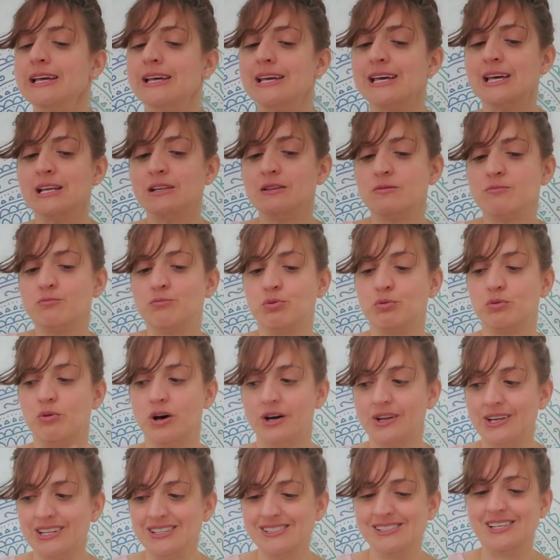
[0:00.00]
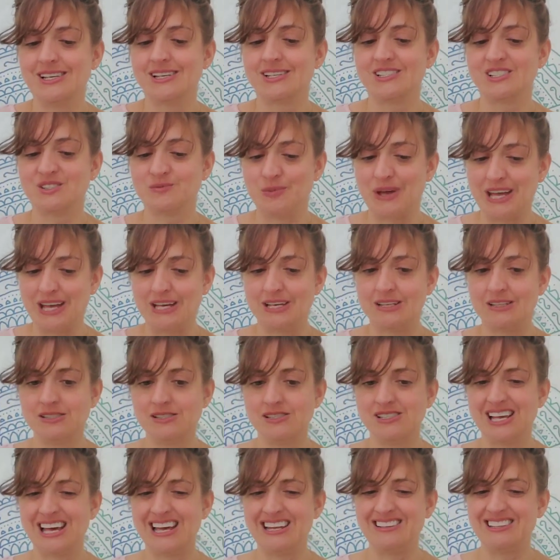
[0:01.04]
It broadens,
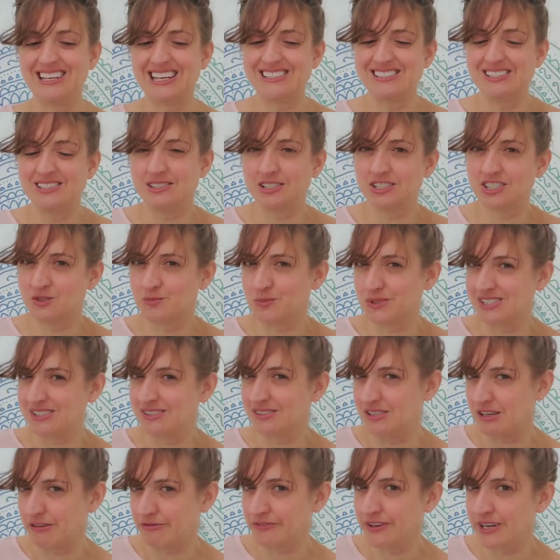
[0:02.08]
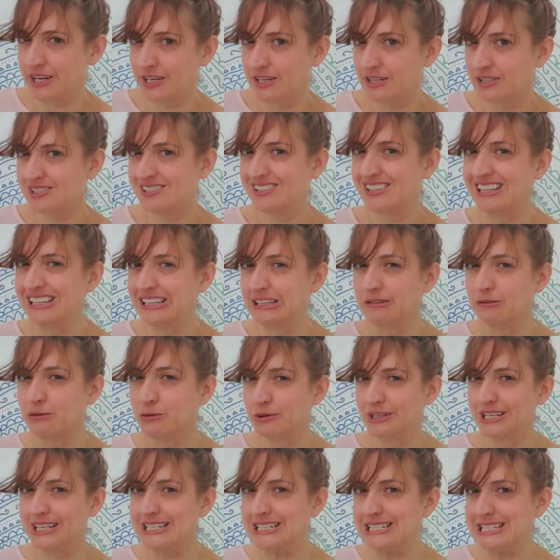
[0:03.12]
expands, and gets into specifics, the little
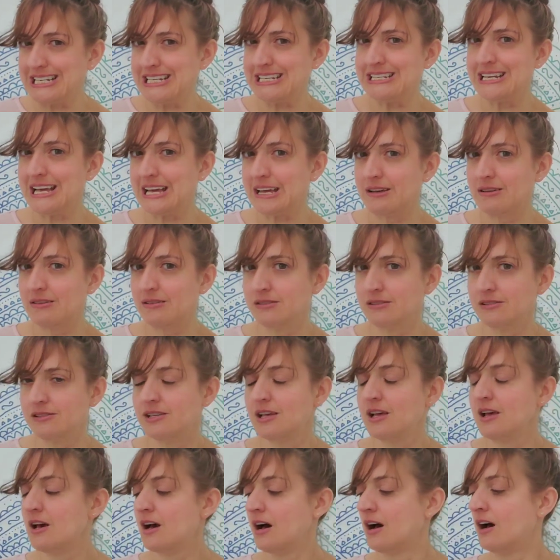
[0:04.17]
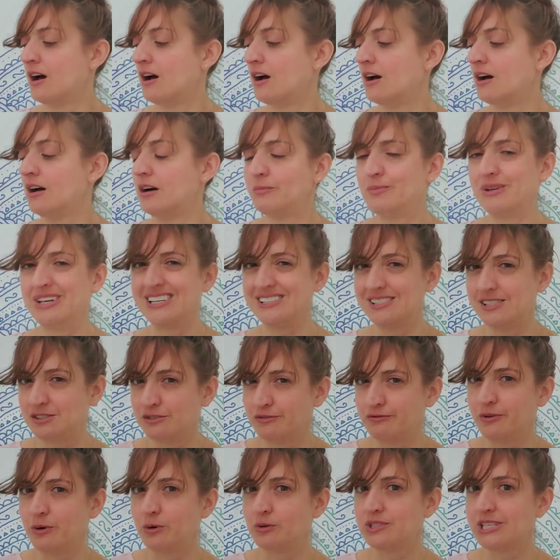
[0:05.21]
gritty details, uh, because it's a
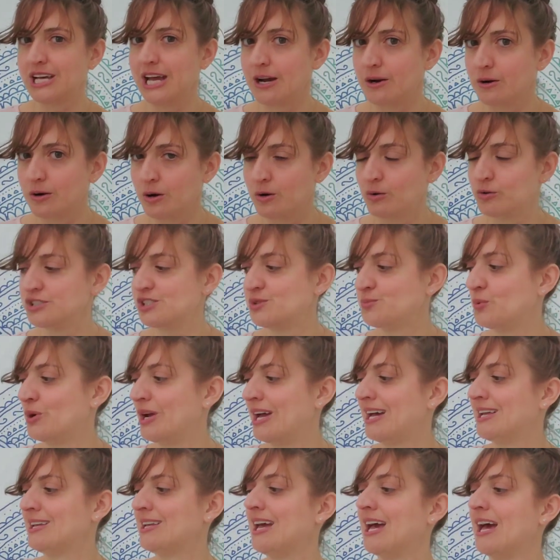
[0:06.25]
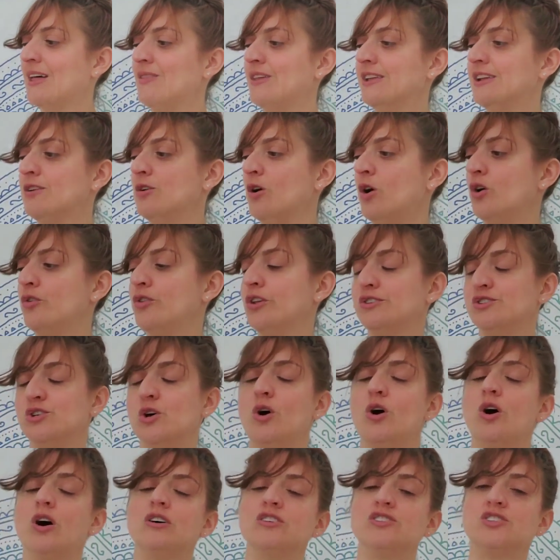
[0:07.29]
full tarot spread. And then it, there's
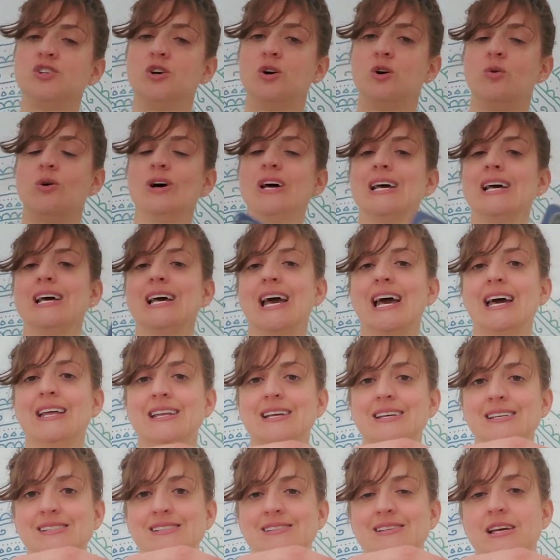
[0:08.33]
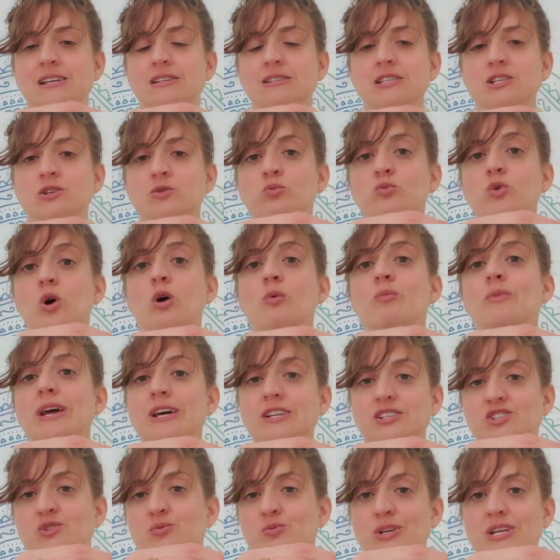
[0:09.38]
also an extended
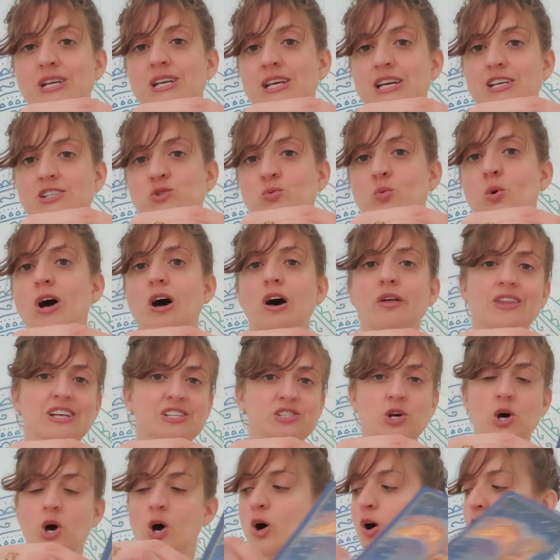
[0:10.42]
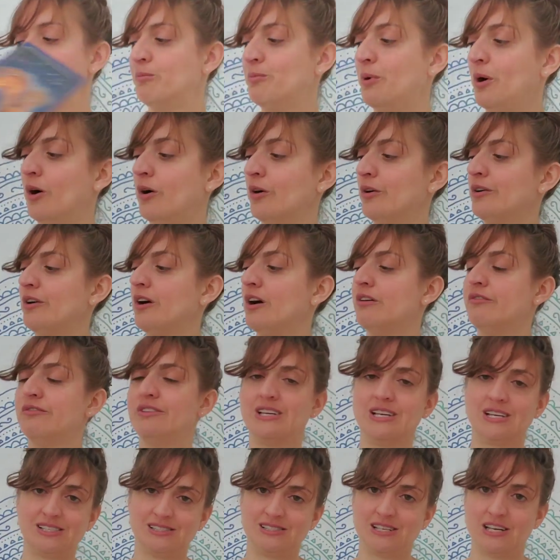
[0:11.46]
romance reading as well. That's all part of
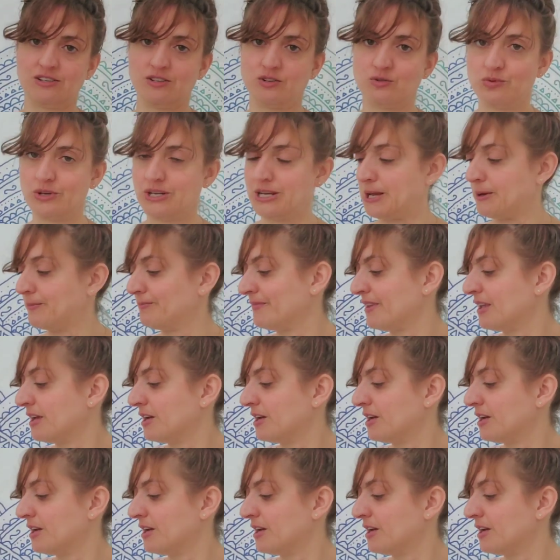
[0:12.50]
the extended reading.